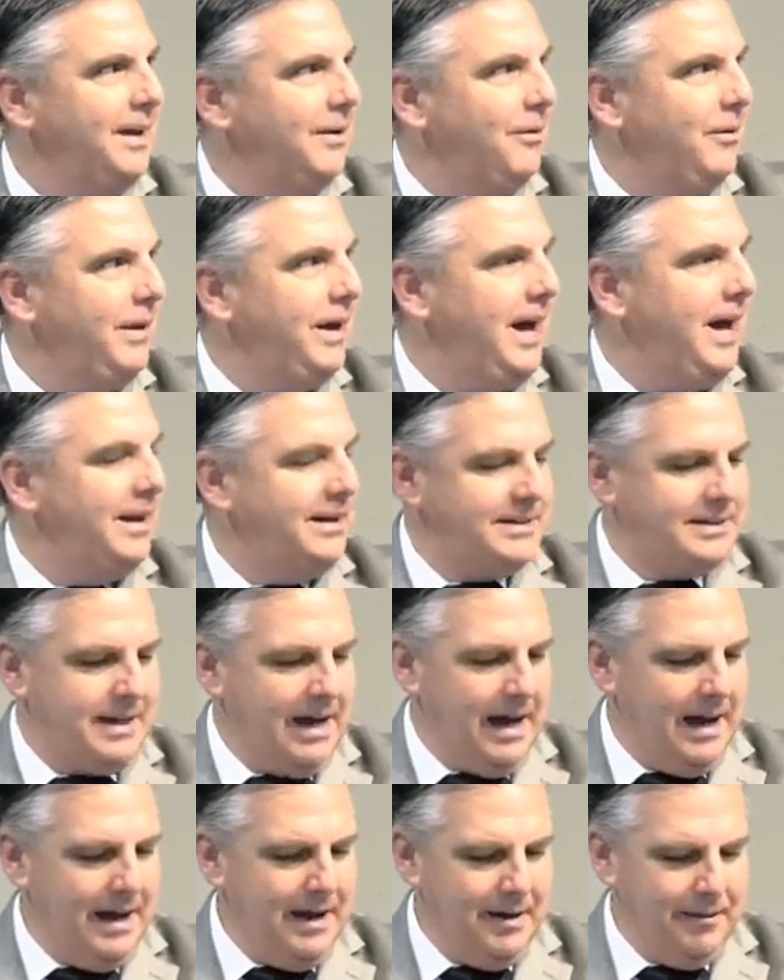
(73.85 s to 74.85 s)
We had a
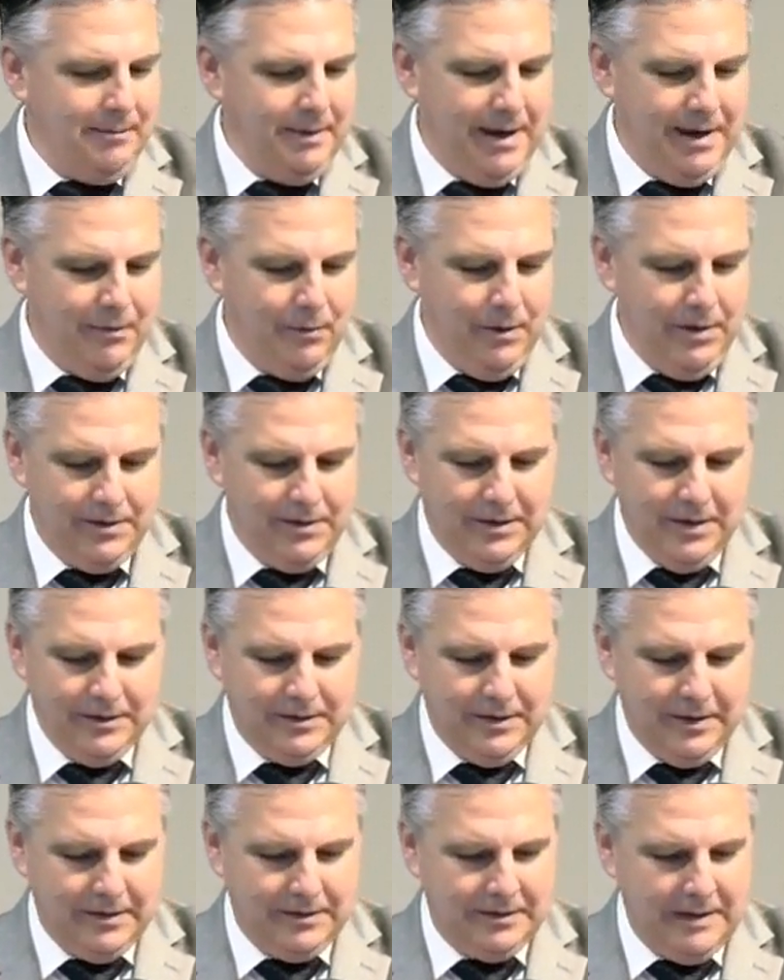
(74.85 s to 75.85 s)
time, and we're
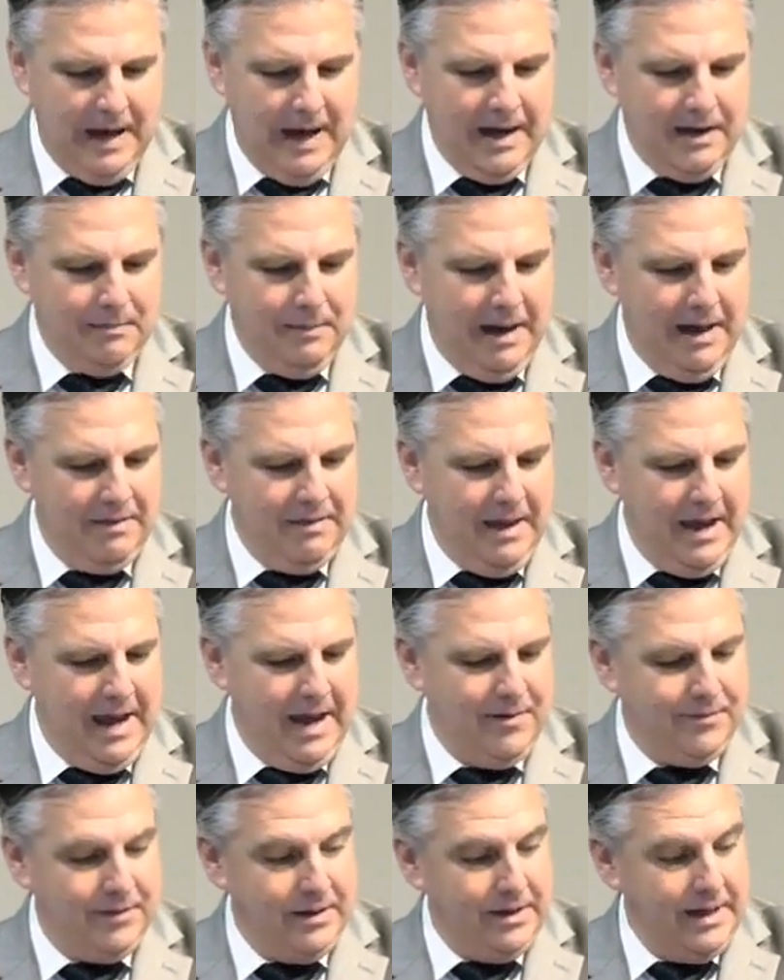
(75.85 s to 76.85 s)
just excited about that.
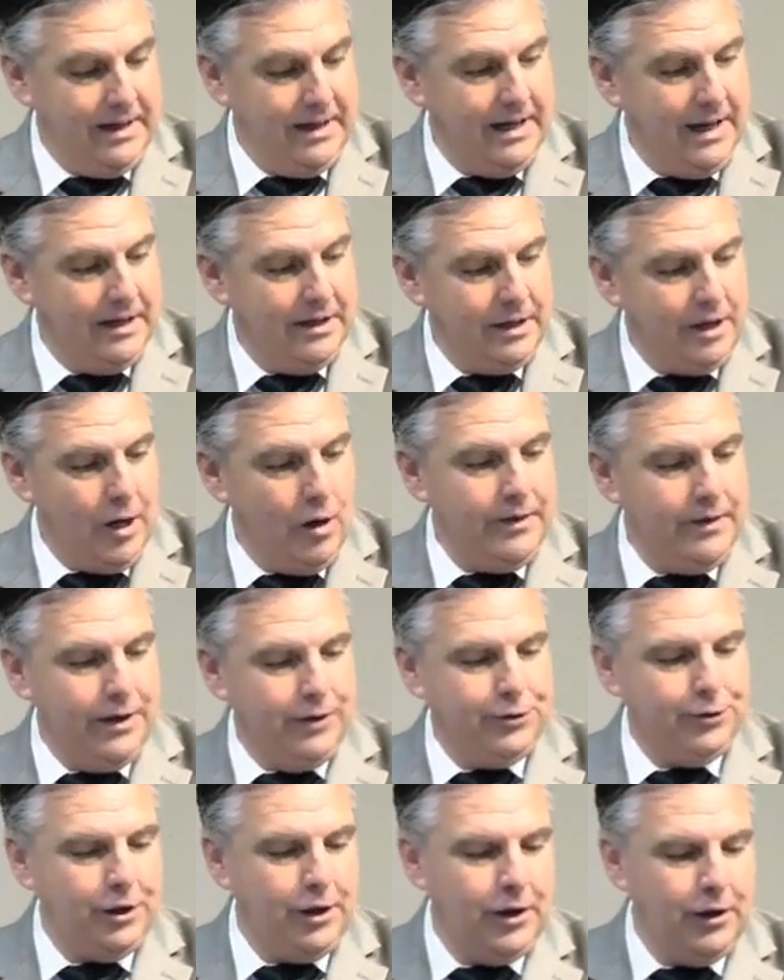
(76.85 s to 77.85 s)
If you didn't get to go
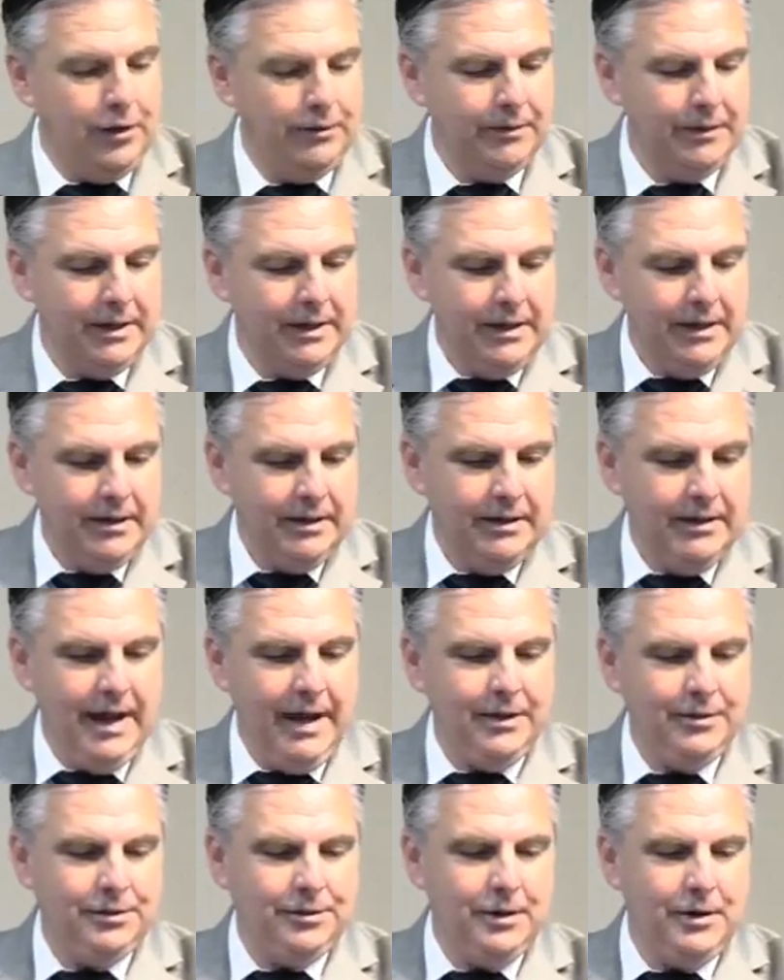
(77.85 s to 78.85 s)
this year,
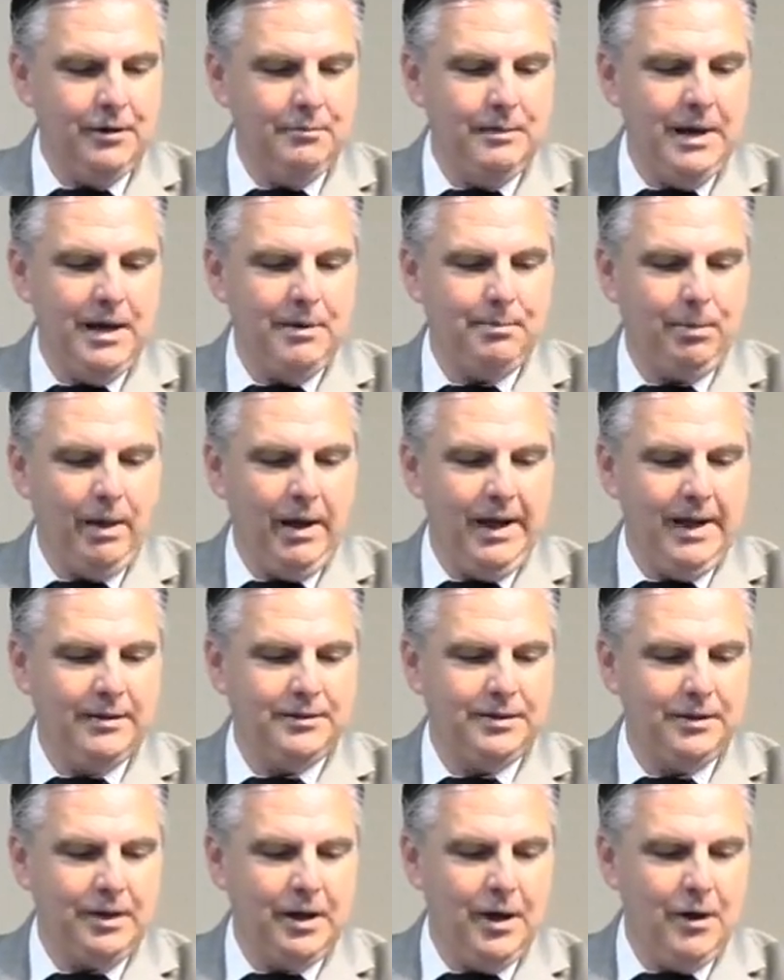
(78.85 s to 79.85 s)
next year, make plans
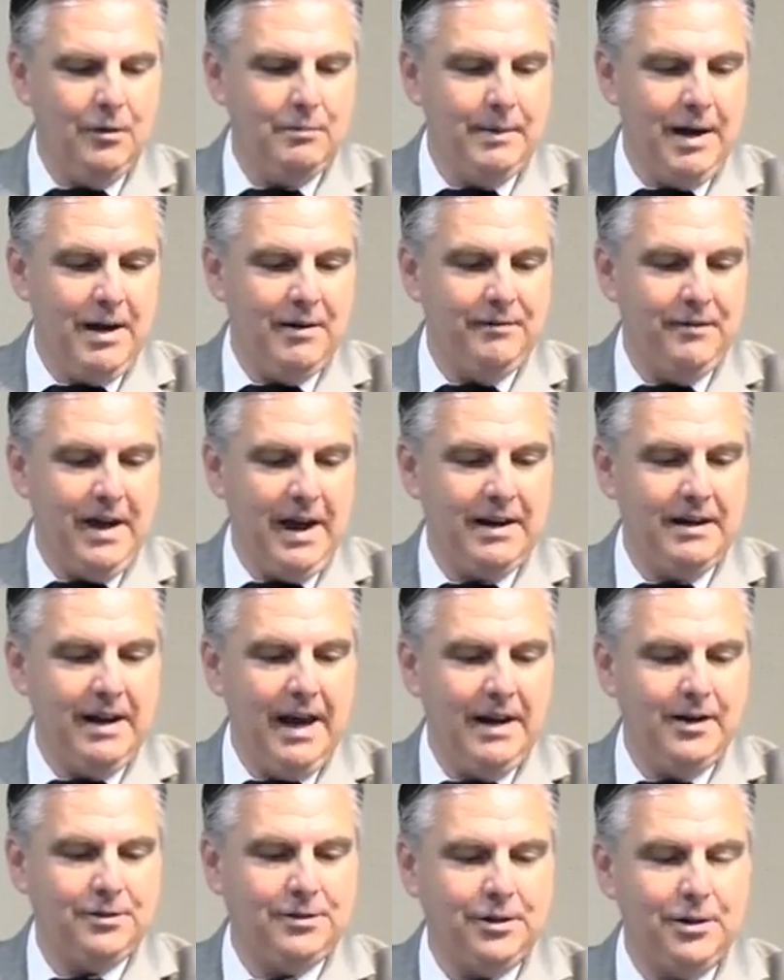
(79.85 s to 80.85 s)
to go. Matter of fact,
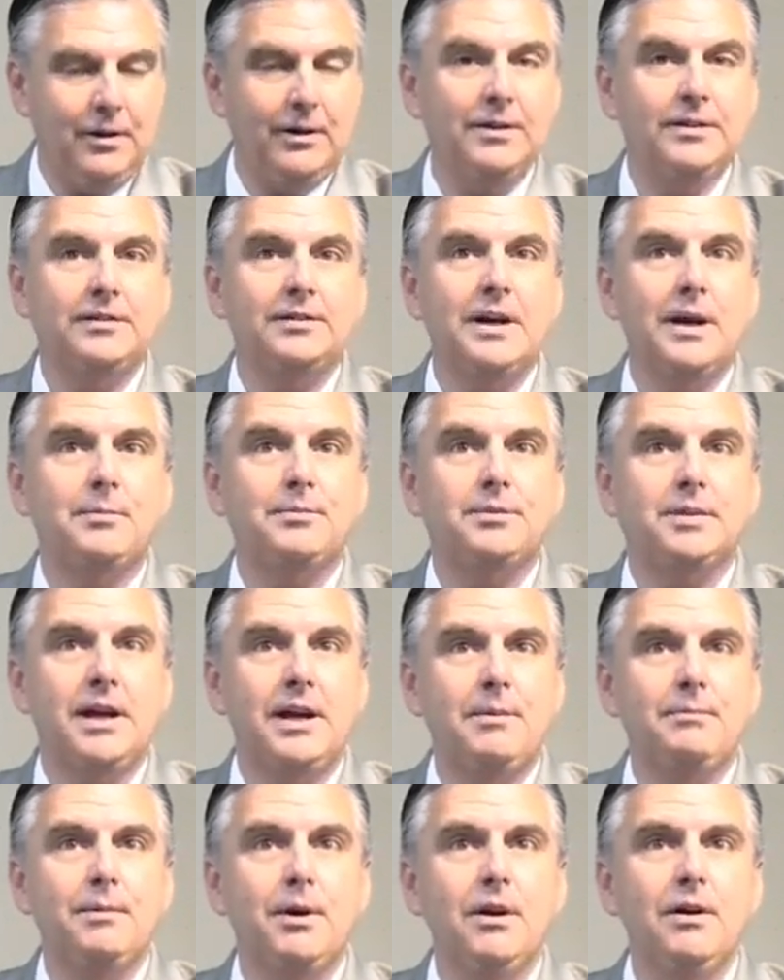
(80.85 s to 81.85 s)
next year in
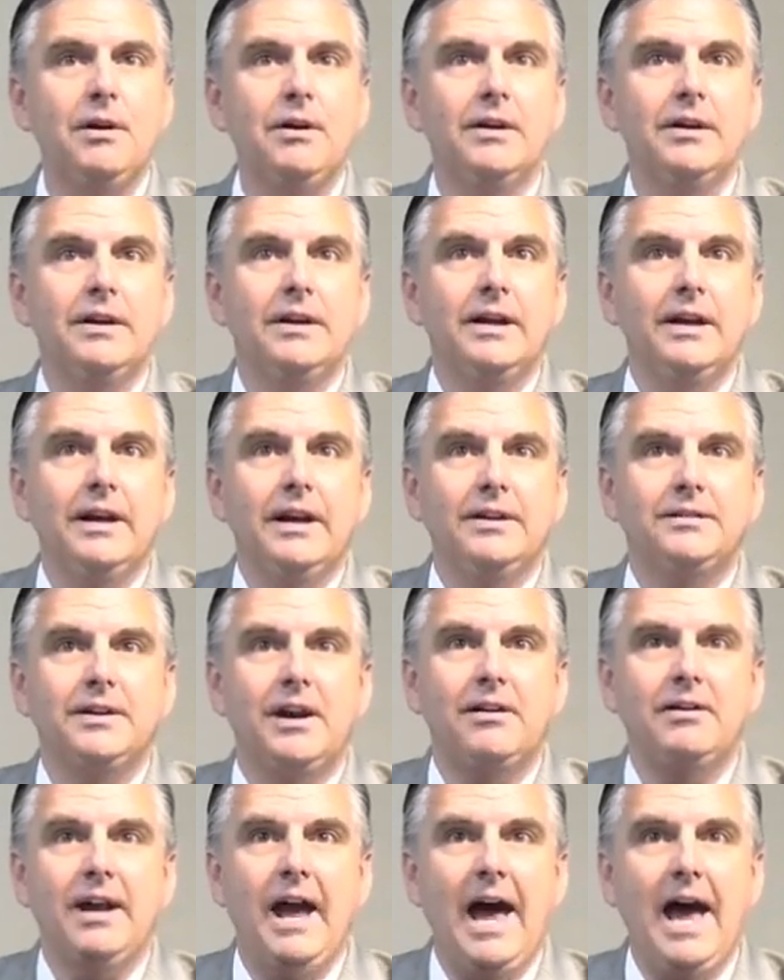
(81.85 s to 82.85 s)
September is
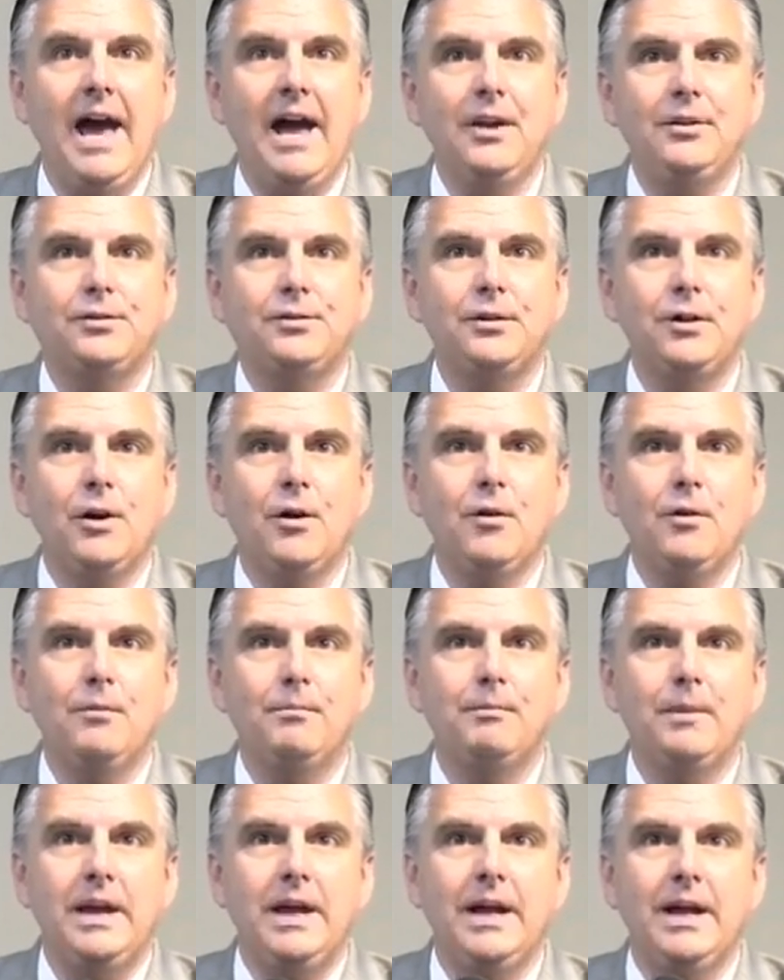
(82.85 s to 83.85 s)
our National
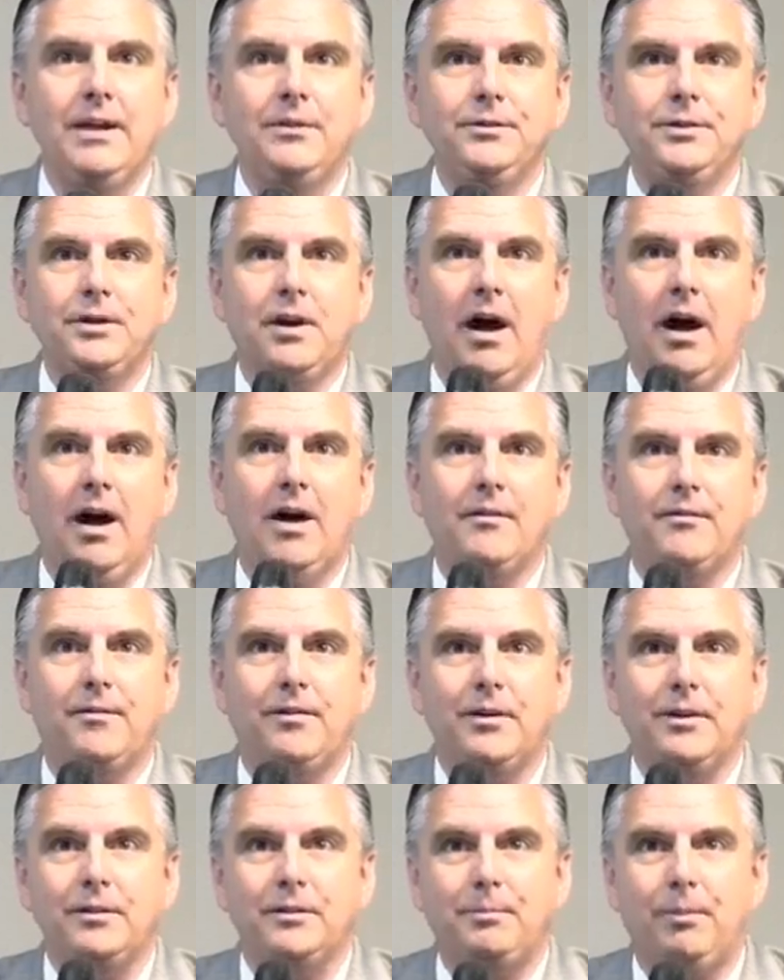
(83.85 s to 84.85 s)
Men's
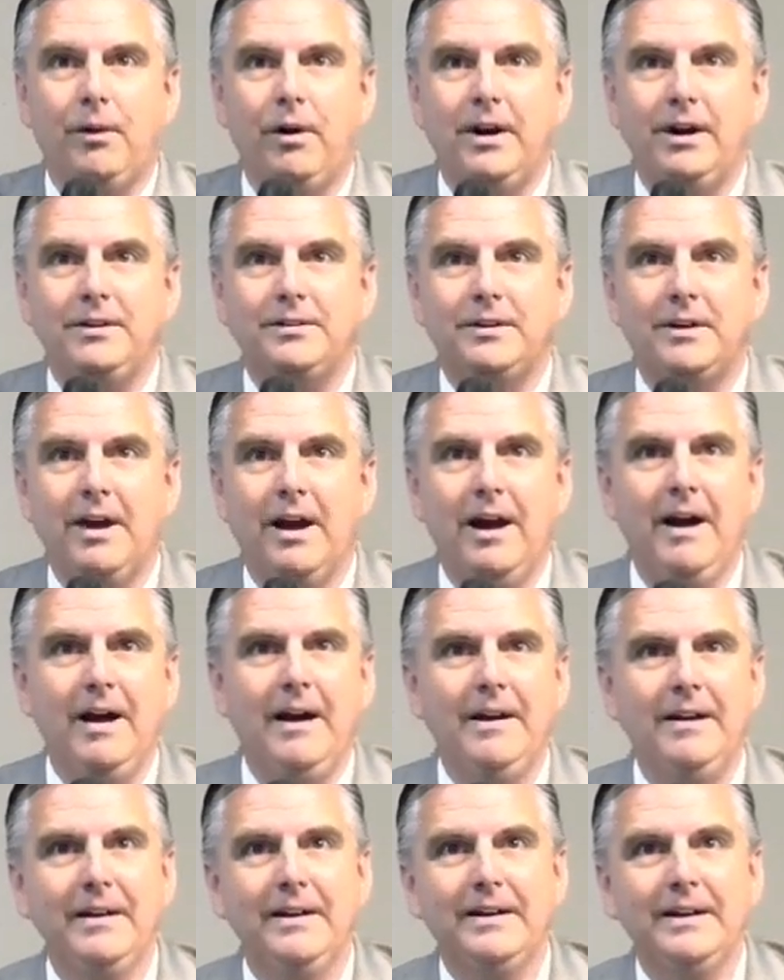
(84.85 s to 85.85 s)
Conference. Praise
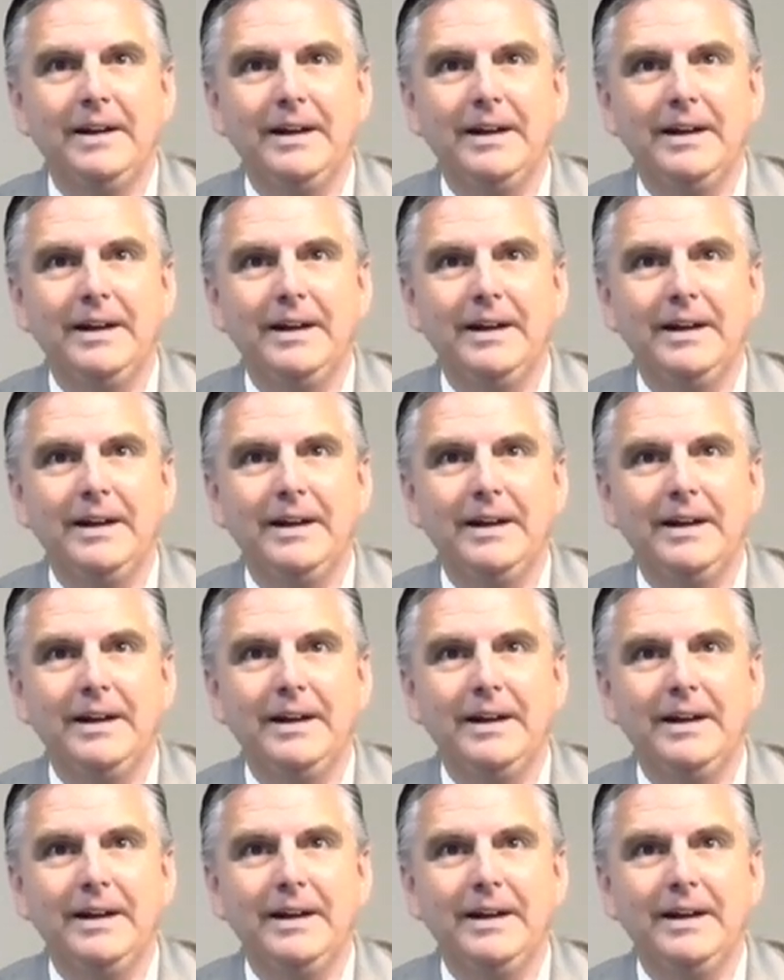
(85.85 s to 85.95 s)
God.